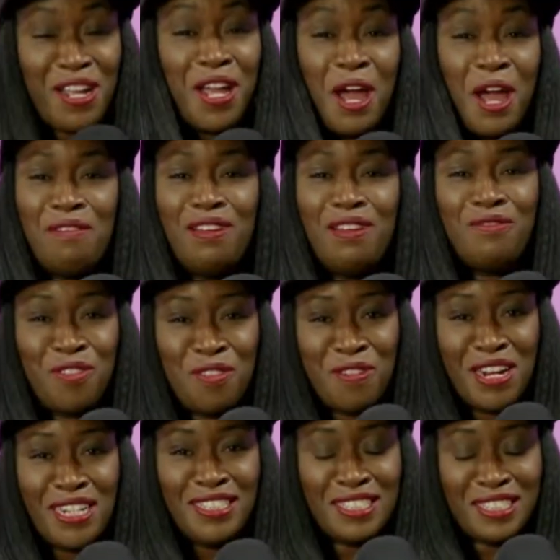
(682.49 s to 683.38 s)
going
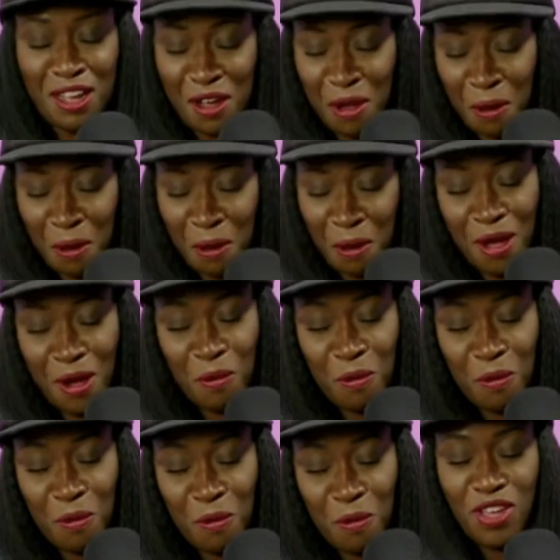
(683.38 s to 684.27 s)
for it. So,
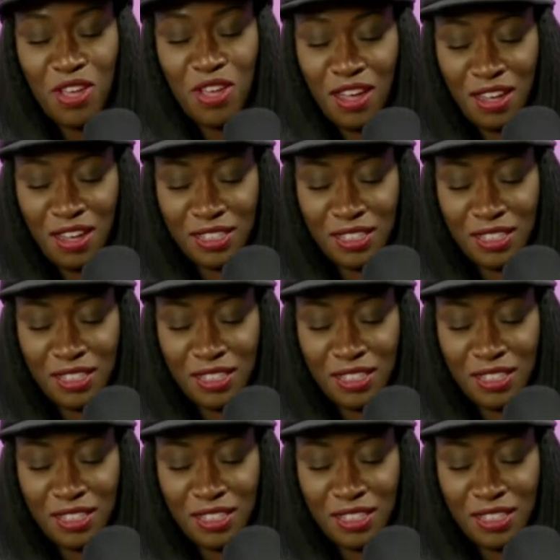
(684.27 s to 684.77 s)
what have you heard?